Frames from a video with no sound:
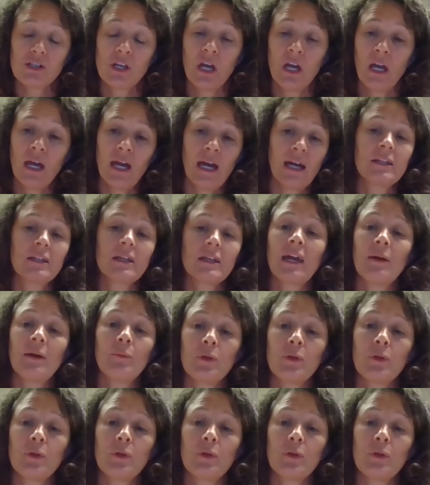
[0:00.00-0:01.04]
And again, with
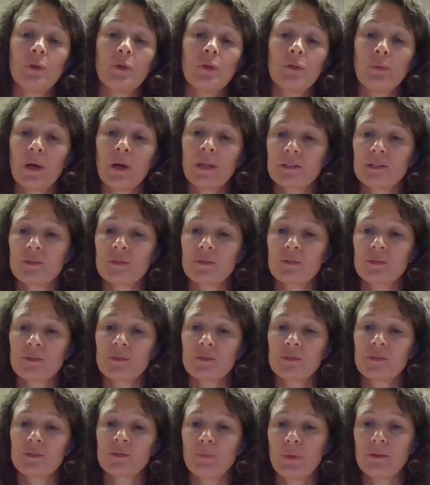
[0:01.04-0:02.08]
Wetherspoons, our
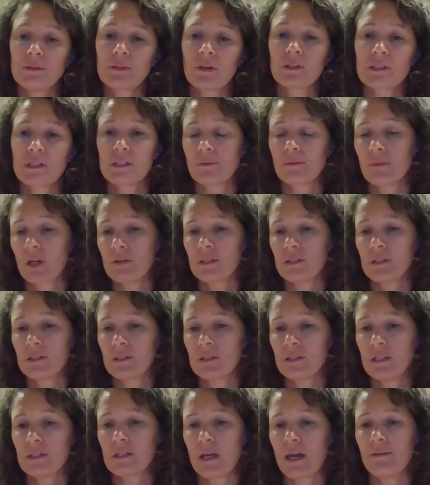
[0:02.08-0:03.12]
system goes into every
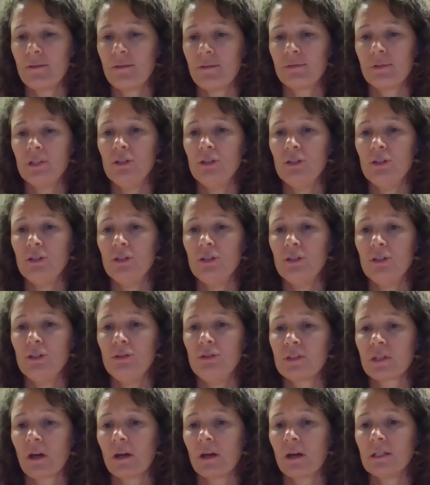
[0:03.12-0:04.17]
new site.
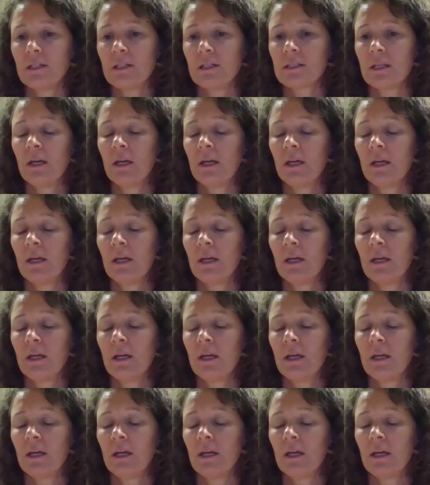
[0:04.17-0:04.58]
And